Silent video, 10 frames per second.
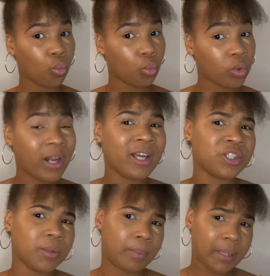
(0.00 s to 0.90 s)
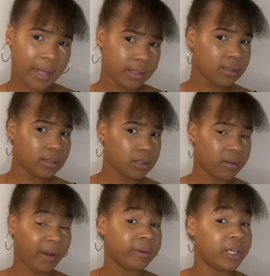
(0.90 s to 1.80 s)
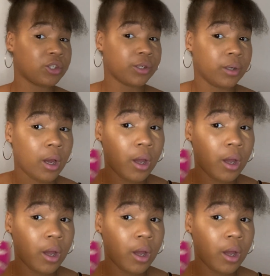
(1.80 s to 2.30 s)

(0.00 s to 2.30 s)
That actually blends into the foundation